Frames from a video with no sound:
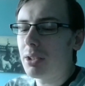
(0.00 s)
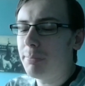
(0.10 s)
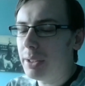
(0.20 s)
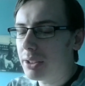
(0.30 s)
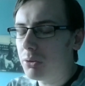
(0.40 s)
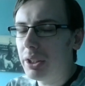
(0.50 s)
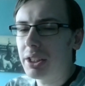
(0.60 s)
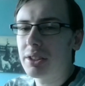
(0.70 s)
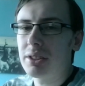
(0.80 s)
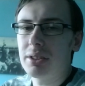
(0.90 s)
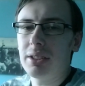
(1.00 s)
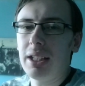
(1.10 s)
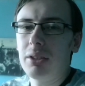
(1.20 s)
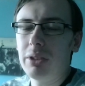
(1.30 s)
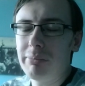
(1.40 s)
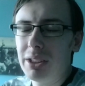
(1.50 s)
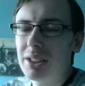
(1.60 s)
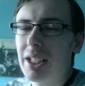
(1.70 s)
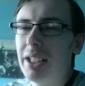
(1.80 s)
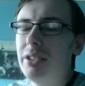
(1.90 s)
big wigs at Wembley
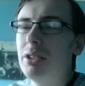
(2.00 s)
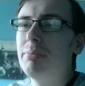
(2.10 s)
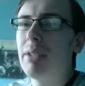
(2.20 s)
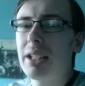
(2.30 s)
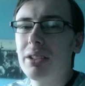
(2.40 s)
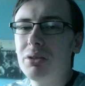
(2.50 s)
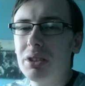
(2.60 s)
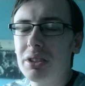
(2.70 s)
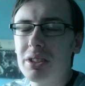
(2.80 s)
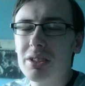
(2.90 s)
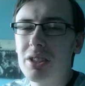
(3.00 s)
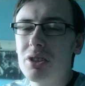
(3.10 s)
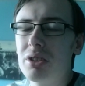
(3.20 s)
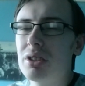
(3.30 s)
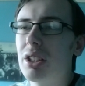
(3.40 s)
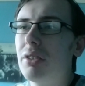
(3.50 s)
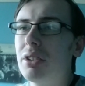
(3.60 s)
Stadium making all the decisions, going,